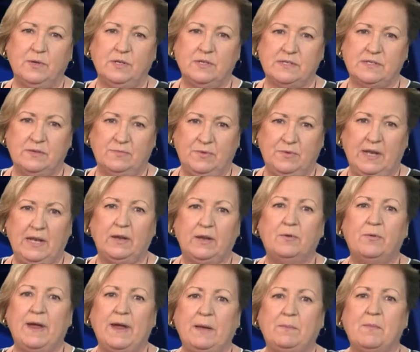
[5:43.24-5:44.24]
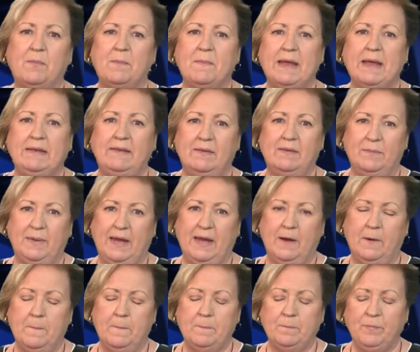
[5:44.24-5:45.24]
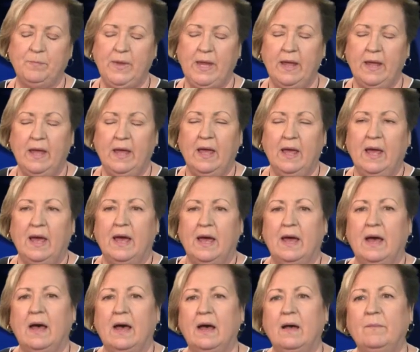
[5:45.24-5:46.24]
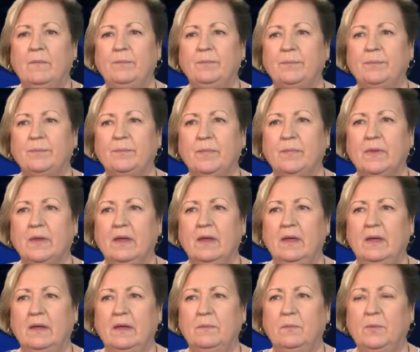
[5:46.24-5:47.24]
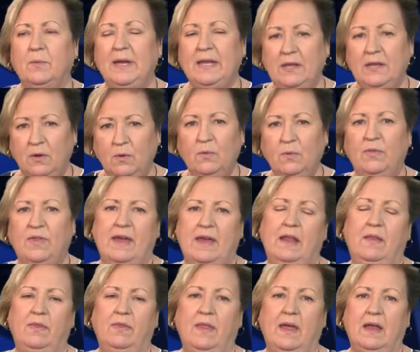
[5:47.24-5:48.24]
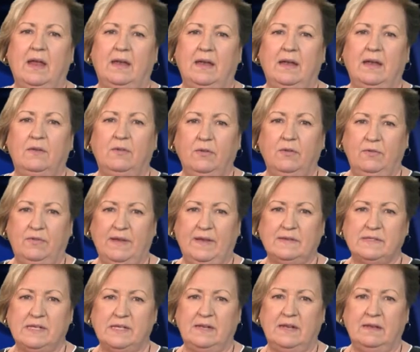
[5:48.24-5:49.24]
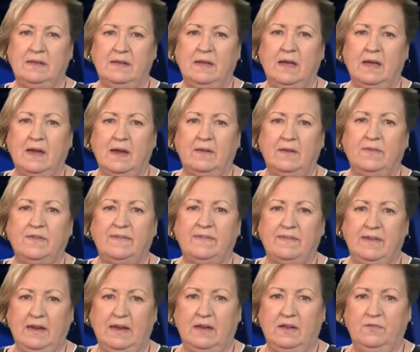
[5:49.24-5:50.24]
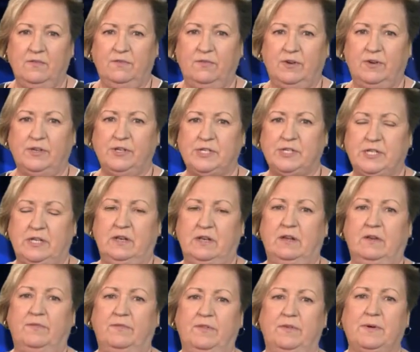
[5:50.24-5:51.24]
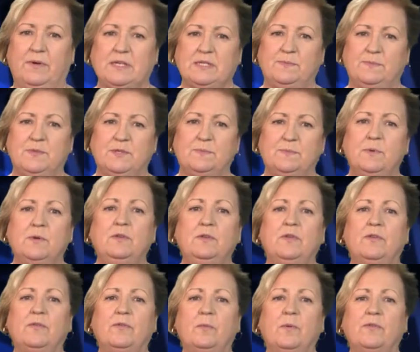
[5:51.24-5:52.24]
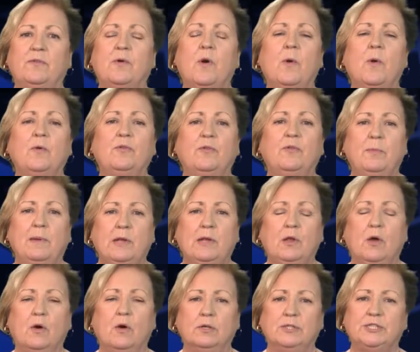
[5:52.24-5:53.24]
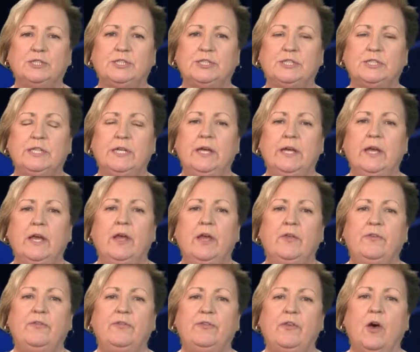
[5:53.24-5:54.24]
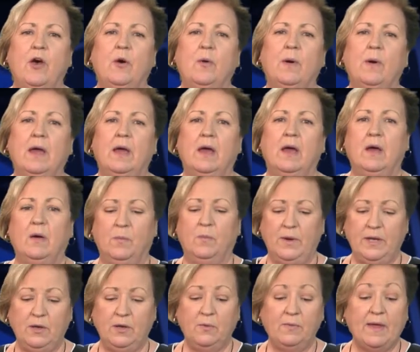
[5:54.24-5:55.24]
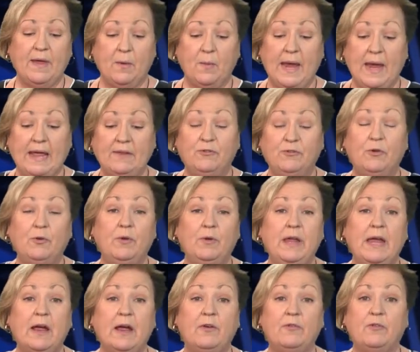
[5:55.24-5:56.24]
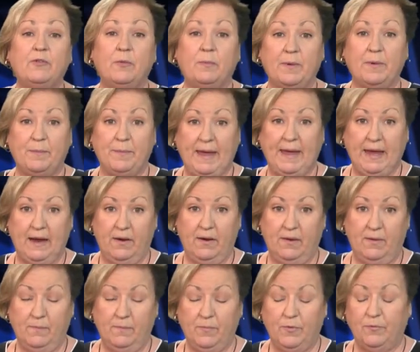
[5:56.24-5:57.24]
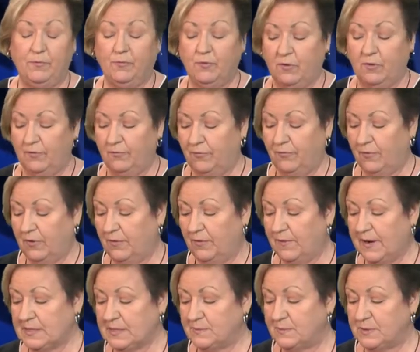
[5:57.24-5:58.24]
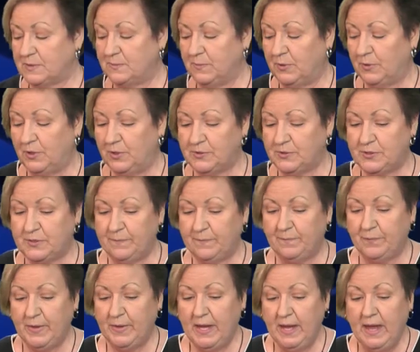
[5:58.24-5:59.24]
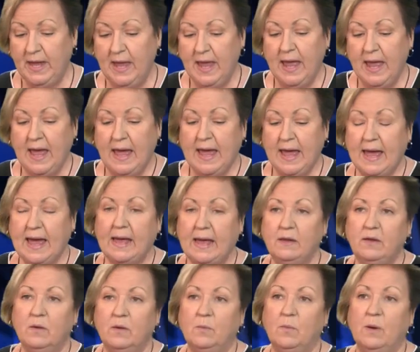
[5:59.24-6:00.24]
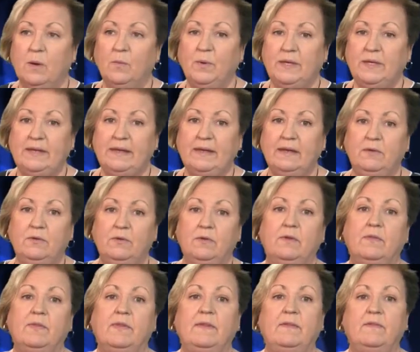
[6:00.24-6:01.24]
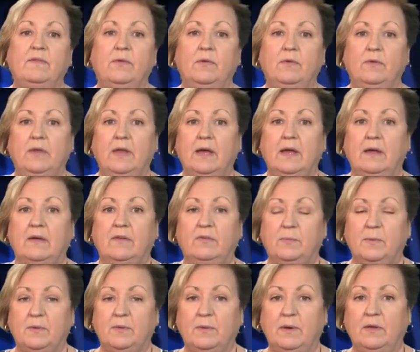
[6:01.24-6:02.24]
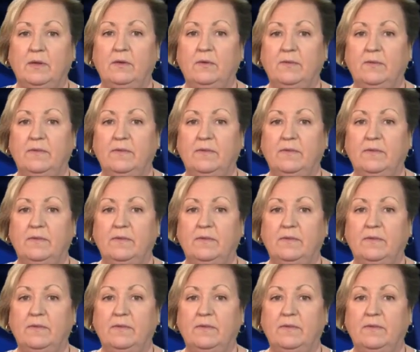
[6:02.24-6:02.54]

Mundus and really create momentum here. Um, we knew then that in 2009 the second version of Erasmus Mundus was going to be launched. So uh, we knew that we had two years to prepare for, for Erasmus Mundus. And what we did during these two years, between